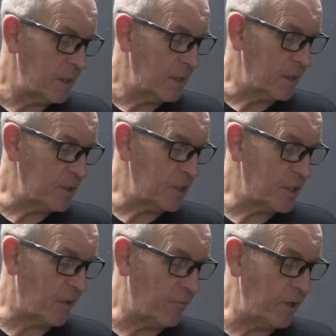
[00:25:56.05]
And she's
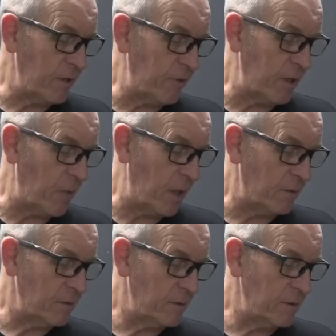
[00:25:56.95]
done really, really
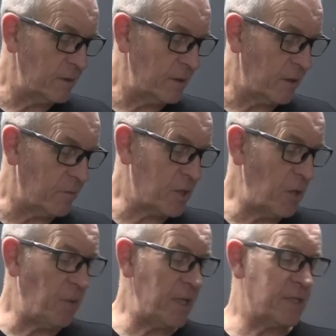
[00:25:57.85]
well. I'm so
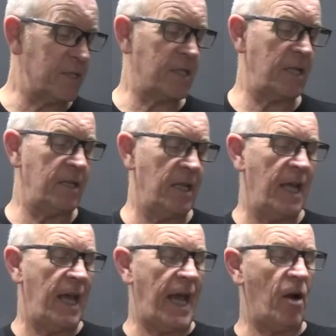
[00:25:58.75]
pleased to see
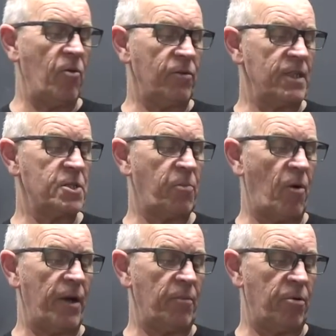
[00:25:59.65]
how this
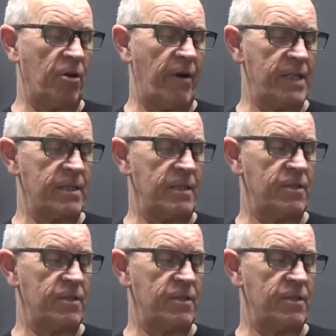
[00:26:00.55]
spider progresses